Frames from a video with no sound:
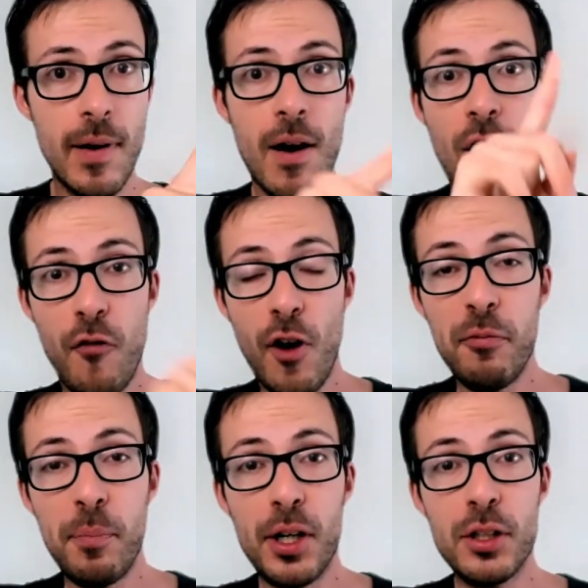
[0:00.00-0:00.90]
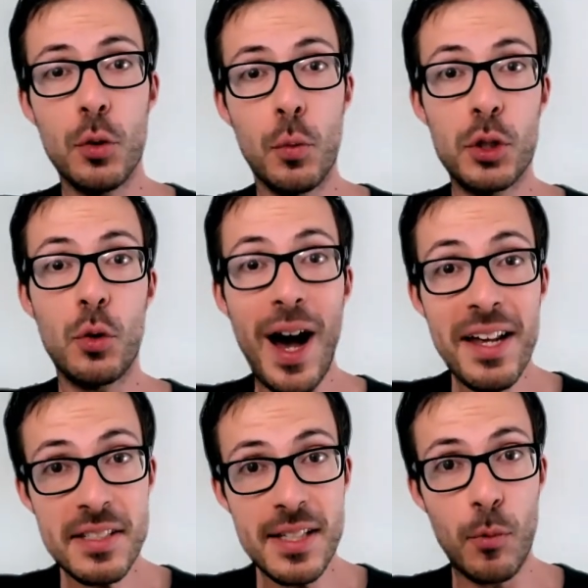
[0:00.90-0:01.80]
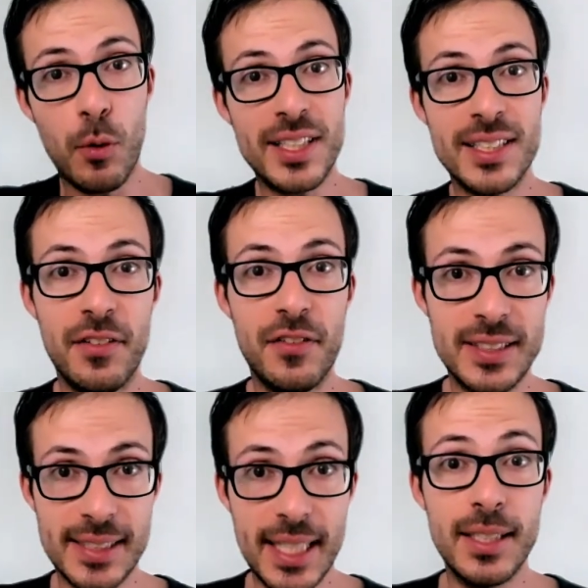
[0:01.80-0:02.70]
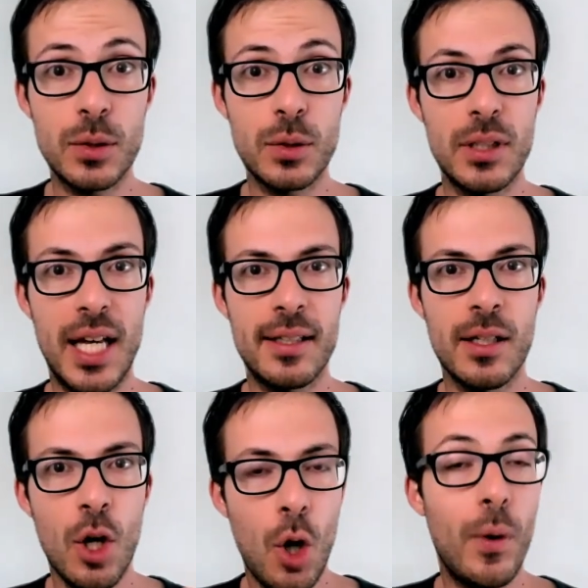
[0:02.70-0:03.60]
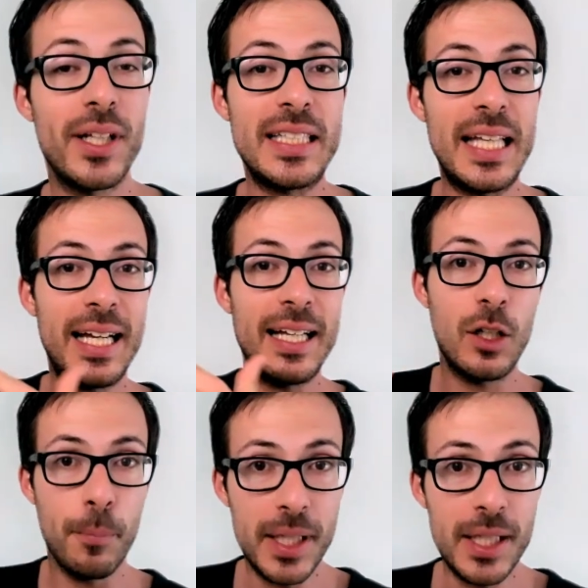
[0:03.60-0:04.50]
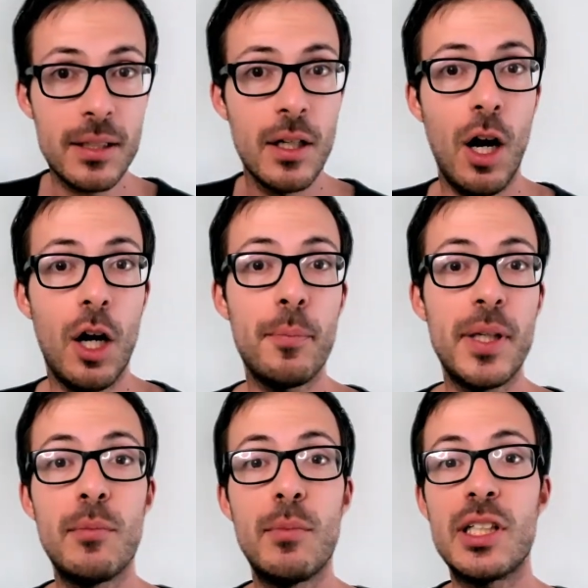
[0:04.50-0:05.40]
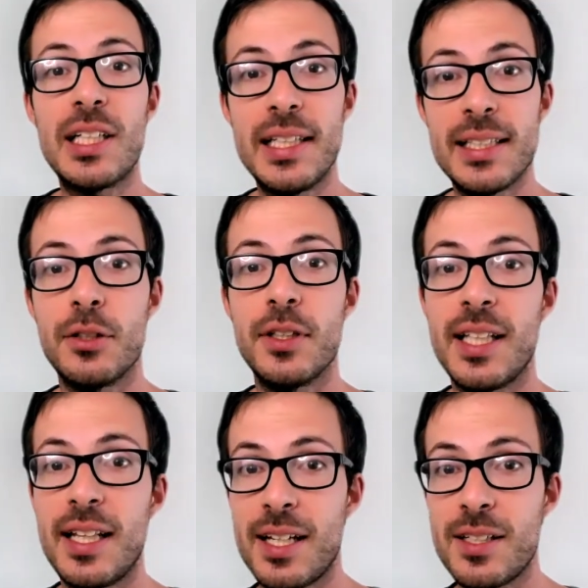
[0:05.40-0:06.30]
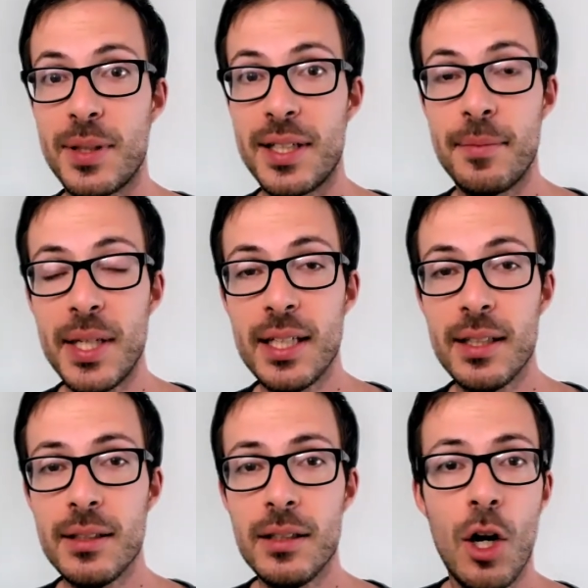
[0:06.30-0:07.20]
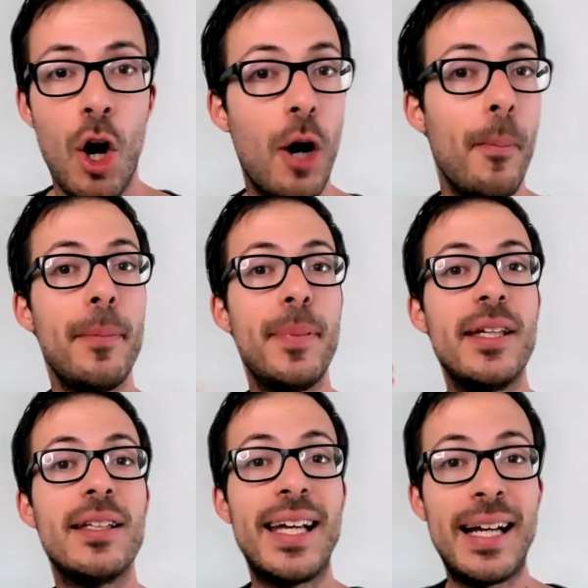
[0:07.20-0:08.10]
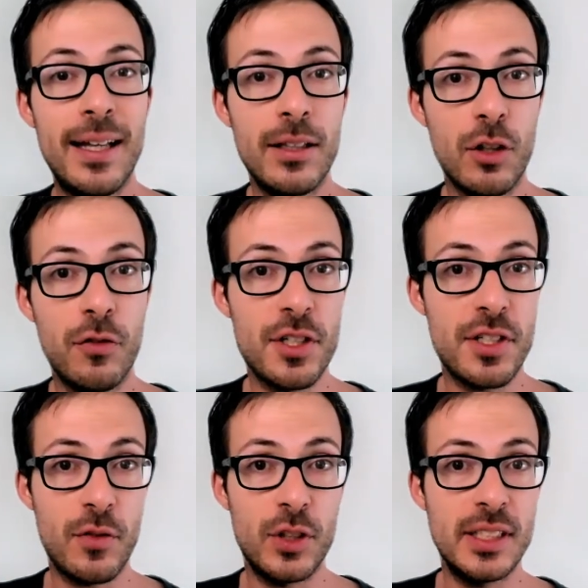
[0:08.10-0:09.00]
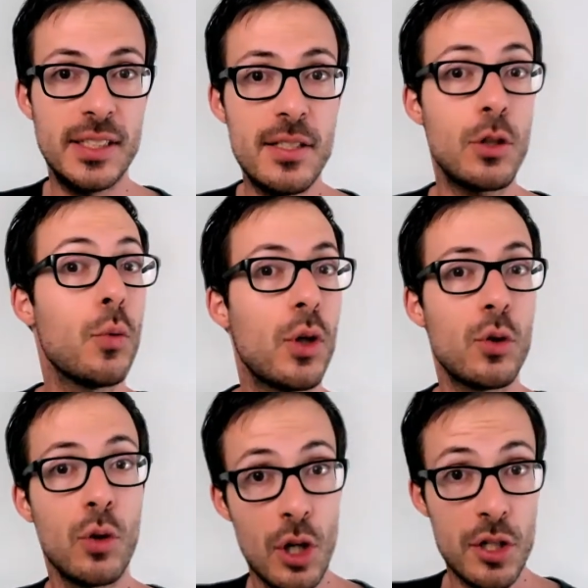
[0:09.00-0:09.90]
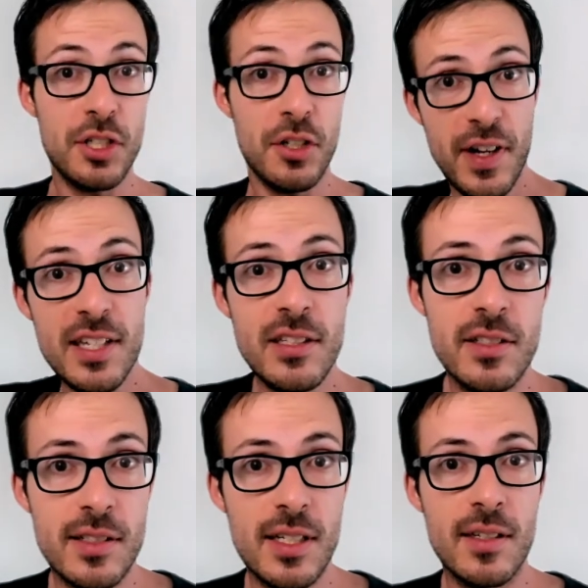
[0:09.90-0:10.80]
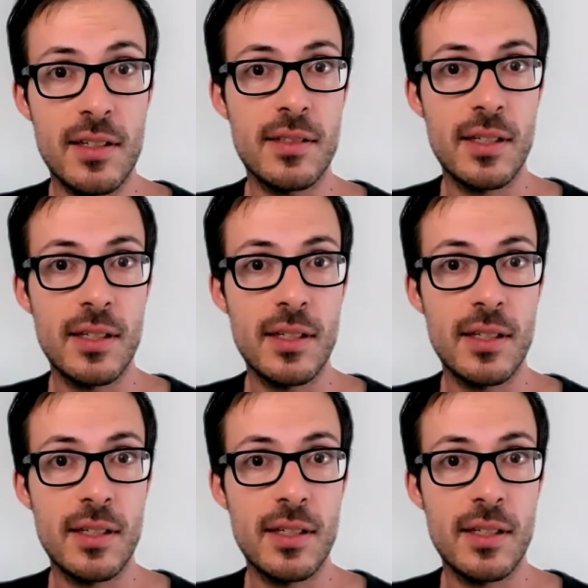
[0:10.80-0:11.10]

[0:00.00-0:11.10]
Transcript: Fourth point, you want to ask them whether they feel ready to do that, whether they can commit on being more clear during the next weekly meeting, or maybe they cannot for any reason. You want to surface those reasons.